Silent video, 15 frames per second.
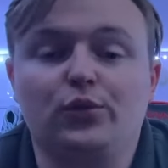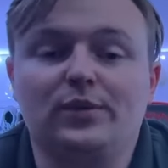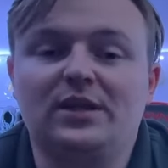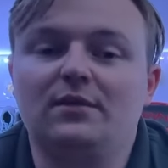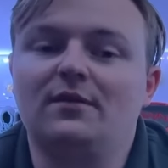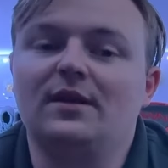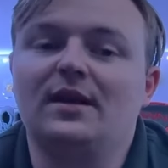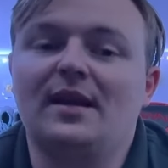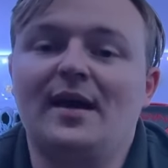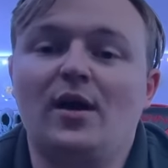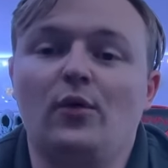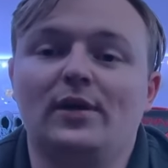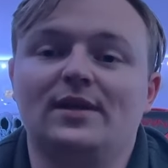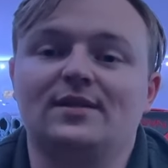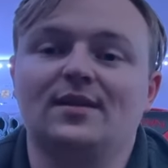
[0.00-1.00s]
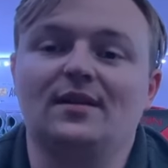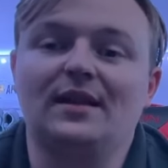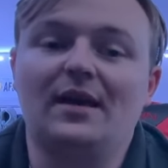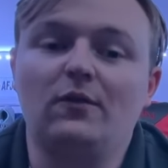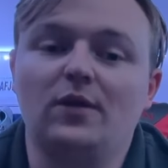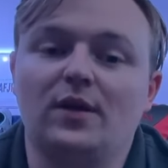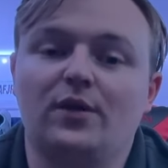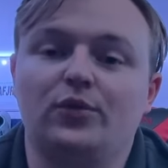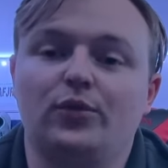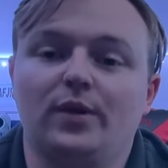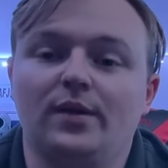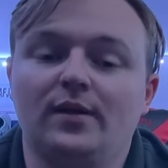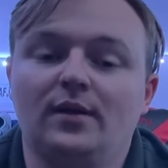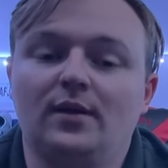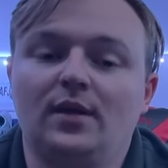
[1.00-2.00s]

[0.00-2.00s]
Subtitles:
even now, it's $1,100.